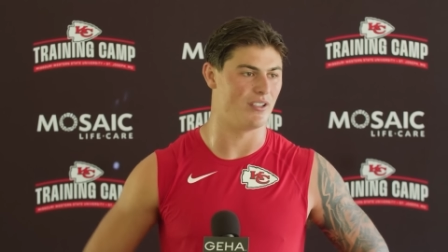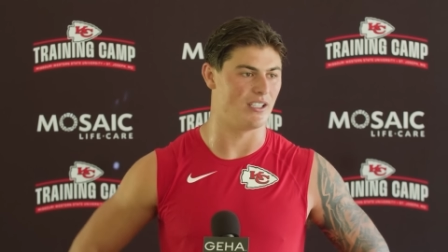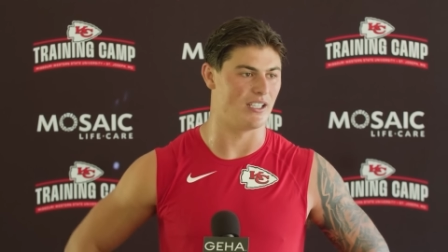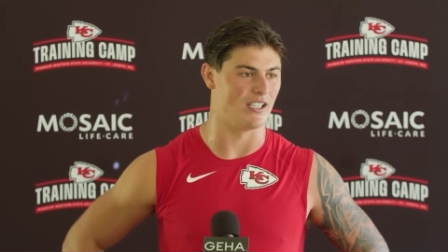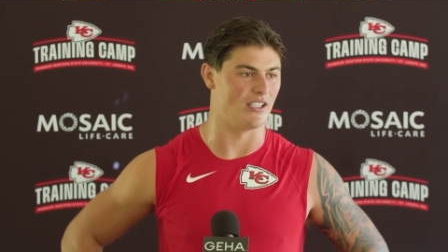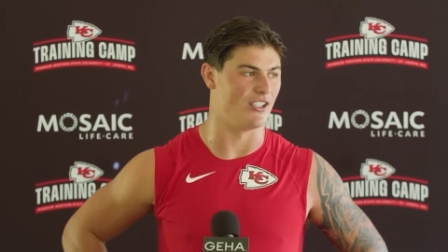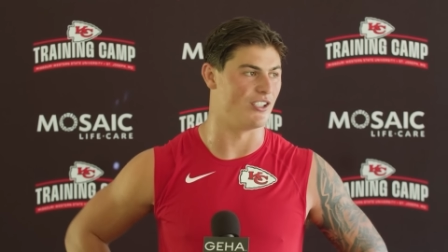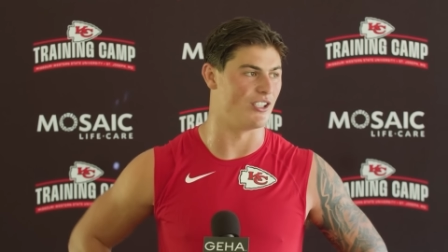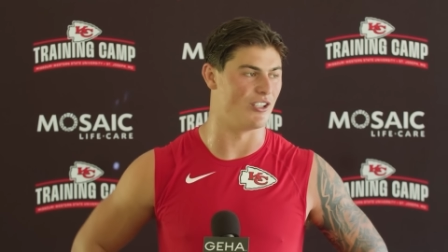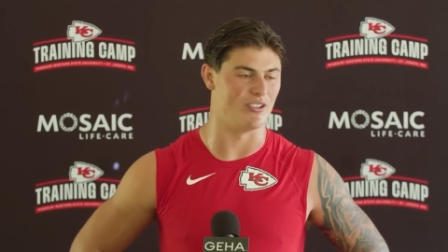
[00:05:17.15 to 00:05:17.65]

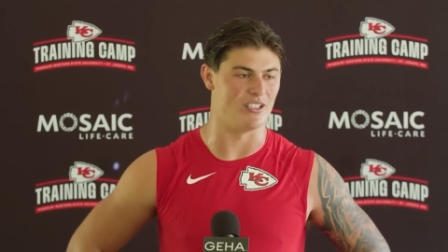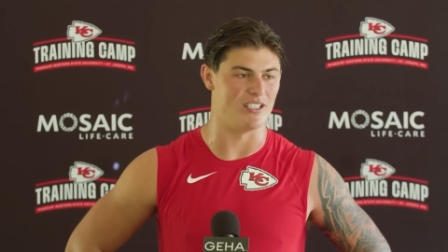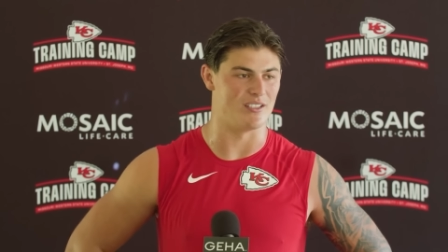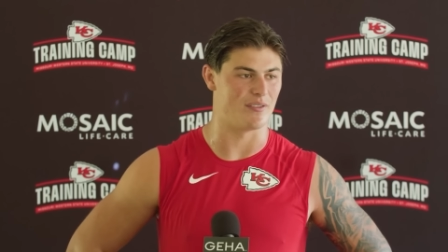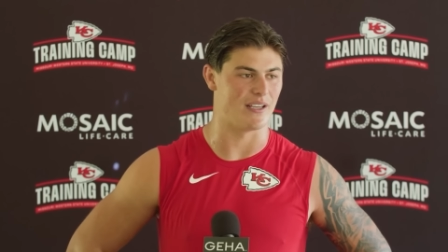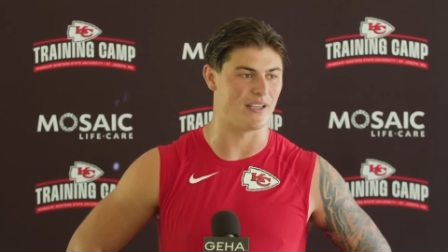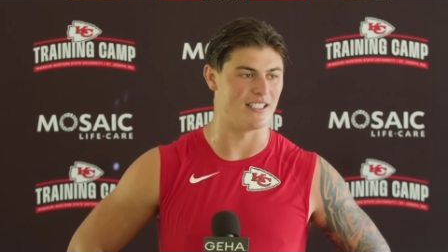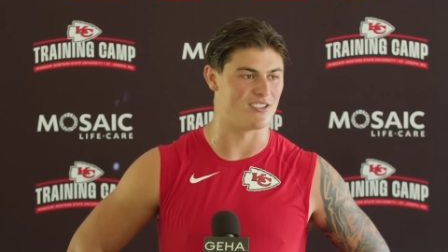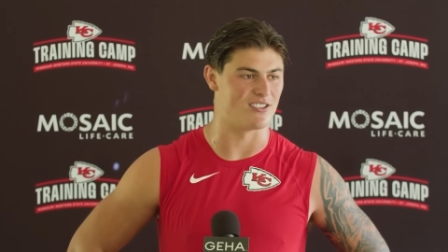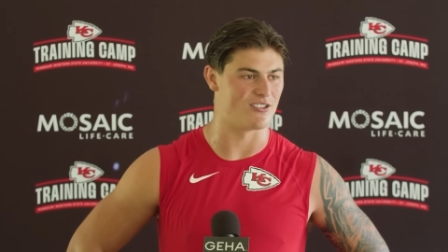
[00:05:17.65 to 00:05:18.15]
Uh, you know, these
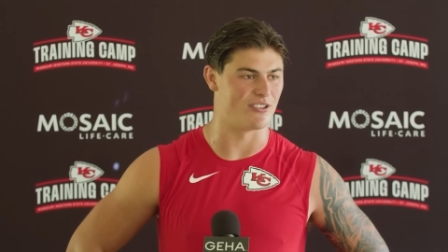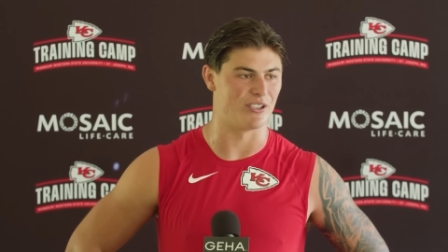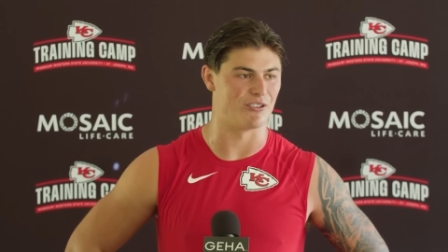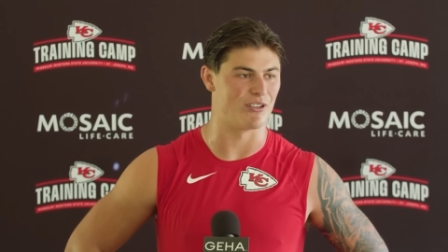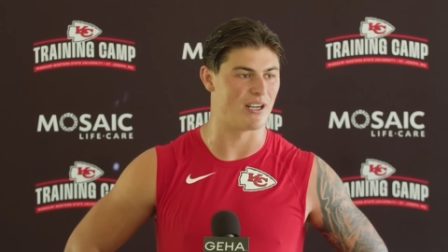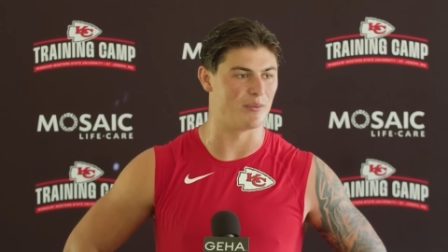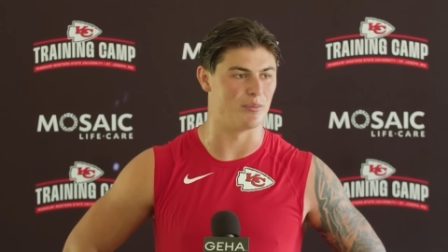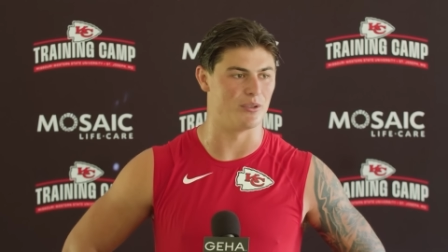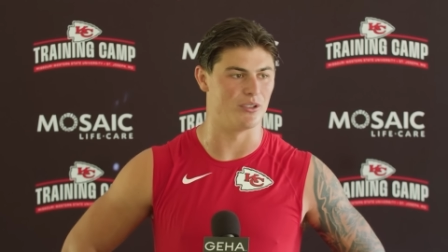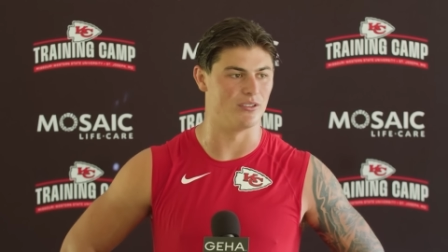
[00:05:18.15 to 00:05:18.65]
fans are
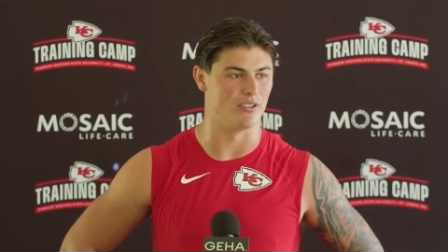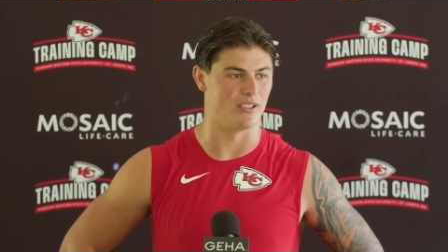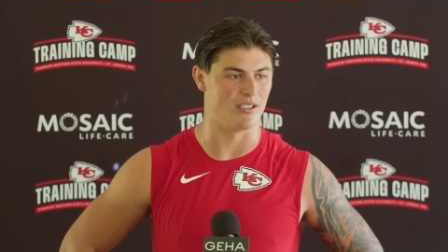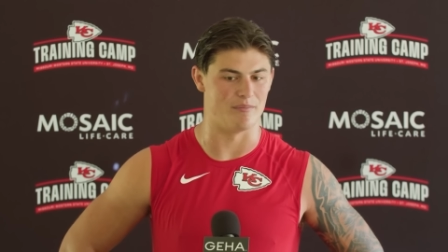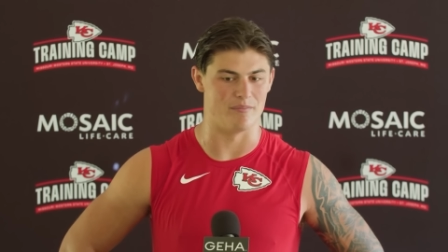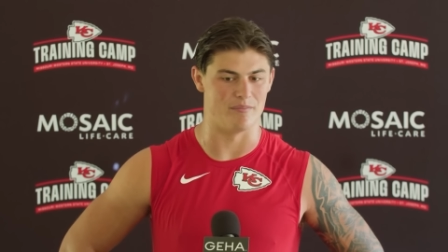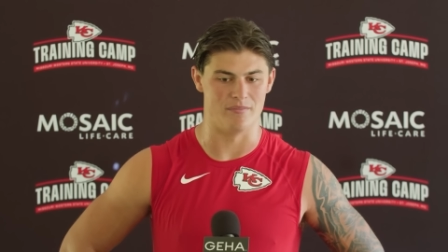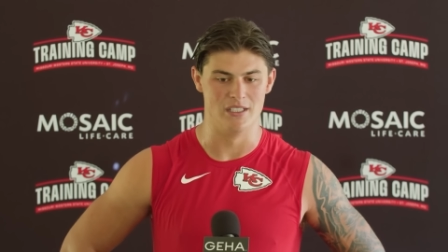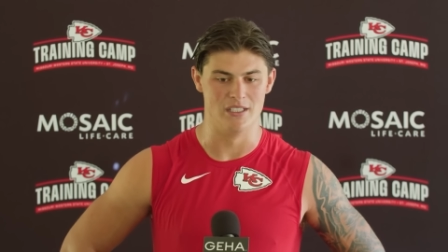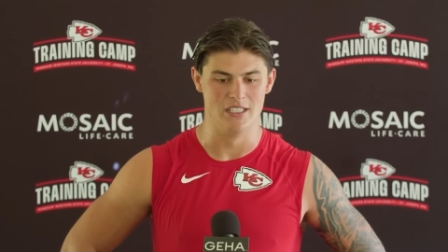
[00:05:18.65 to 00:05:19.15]
incredible.
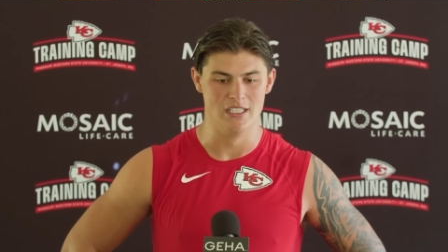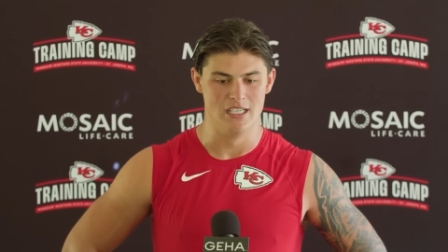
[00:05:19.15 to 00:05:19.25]
Um,